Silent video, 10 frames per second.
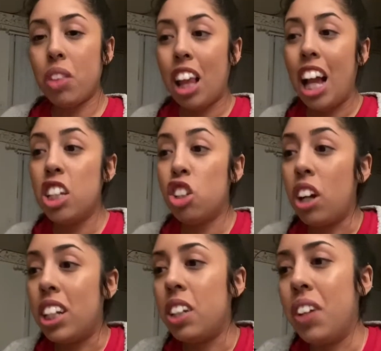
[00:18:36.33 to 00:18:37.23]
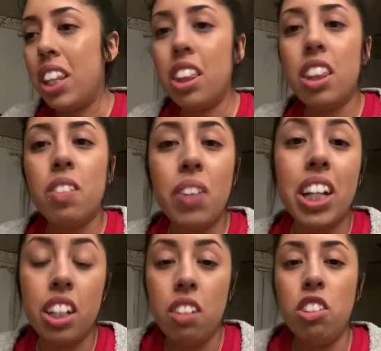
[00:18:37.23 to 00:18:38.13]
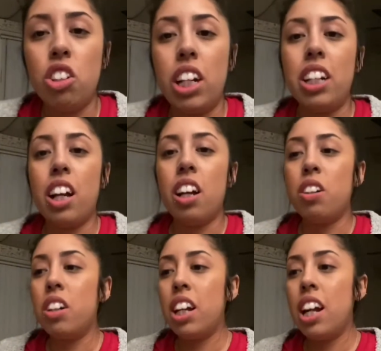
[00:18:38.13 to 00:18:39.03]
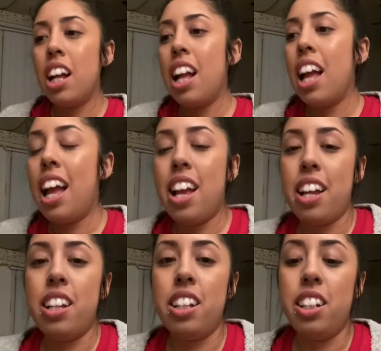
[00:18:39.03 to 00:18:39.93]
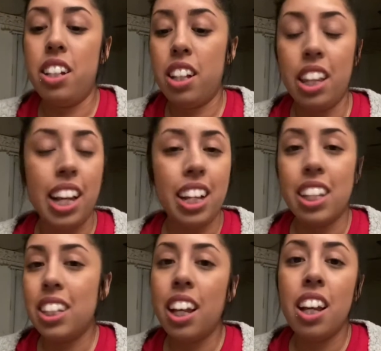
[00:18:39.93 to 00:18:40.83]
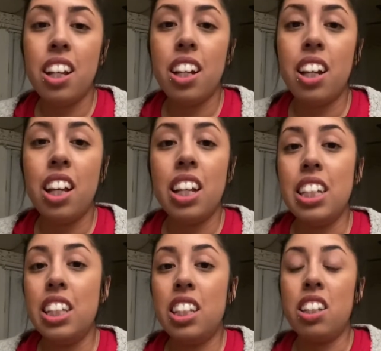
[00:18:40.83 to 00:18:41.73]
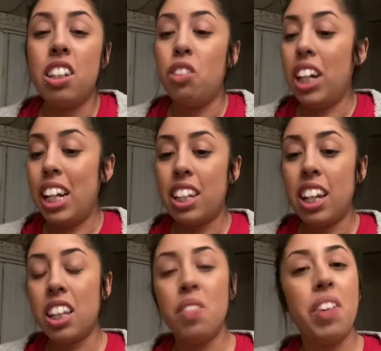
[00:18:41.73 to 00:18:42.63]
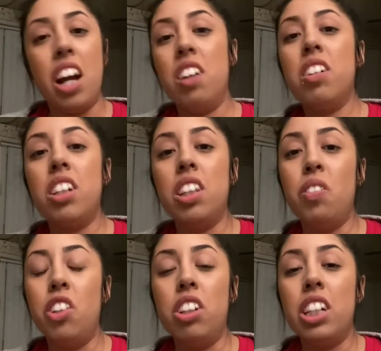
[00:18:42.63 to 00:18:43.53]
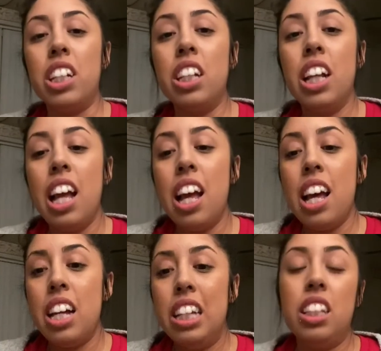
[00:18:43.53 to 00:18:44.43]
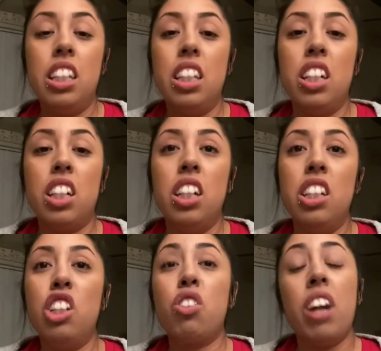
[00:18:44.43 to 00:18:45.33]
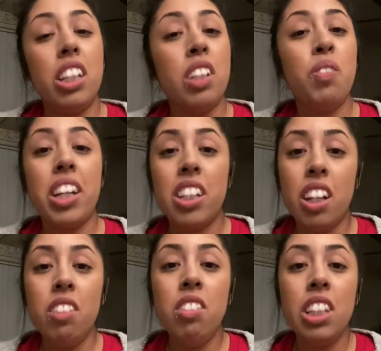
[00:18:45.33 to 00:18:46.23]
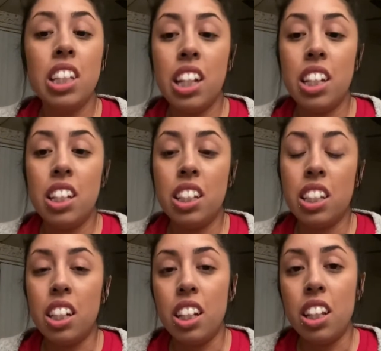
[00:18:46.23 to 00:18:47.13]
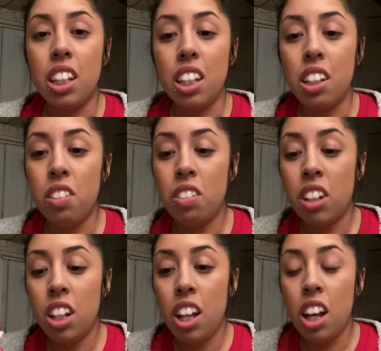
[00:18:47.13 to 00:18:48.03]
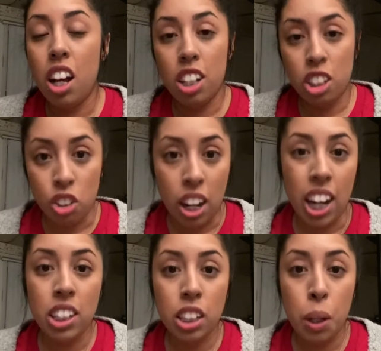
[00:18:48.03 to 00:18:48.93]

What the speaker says: scratching my gums right now. And like I said, it's when I take them out in the morning, it's either gonna scratch my gums and it's gonna leave a scratch.